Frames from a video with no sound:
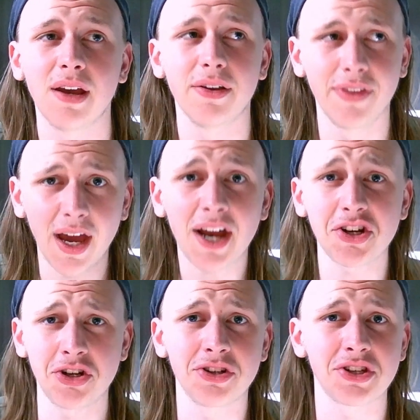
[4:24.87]
the
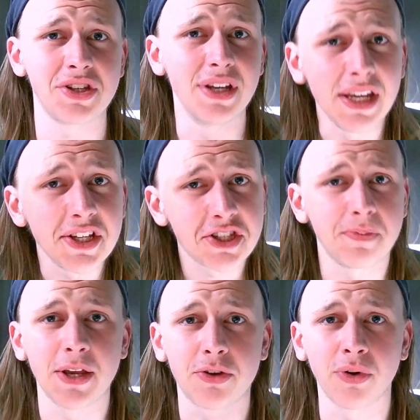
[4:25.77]
action just needs to
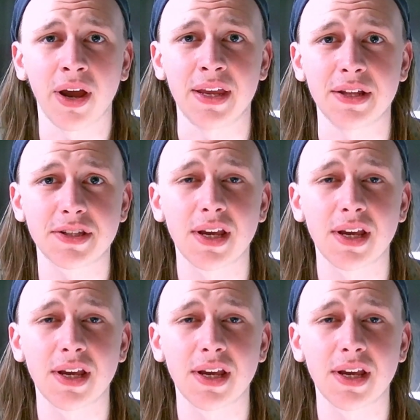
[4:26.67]
be great.